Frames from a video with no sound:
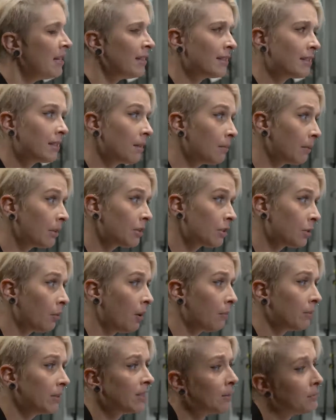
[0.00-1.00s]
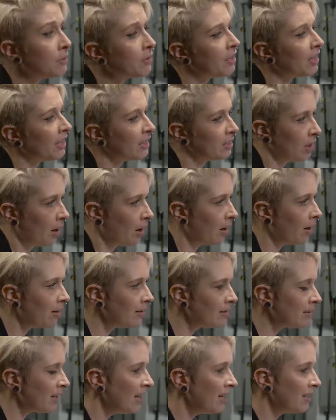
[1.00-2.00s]
similar to what we did with the
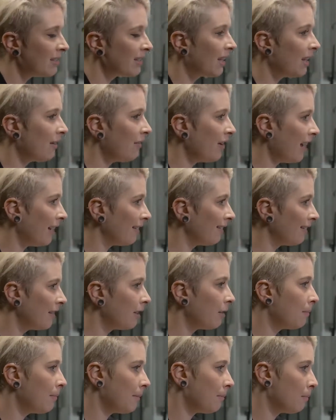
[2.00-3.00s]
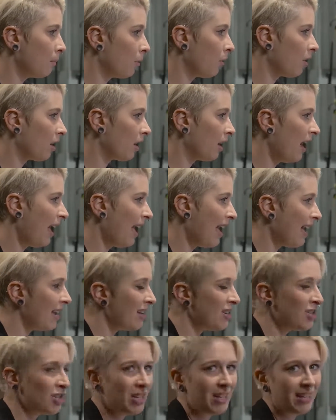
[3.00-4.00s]
guitars, to give it a little bit more
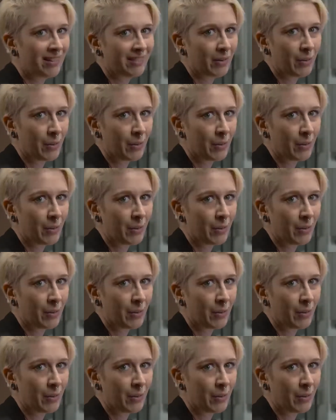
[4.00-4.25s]
edge in the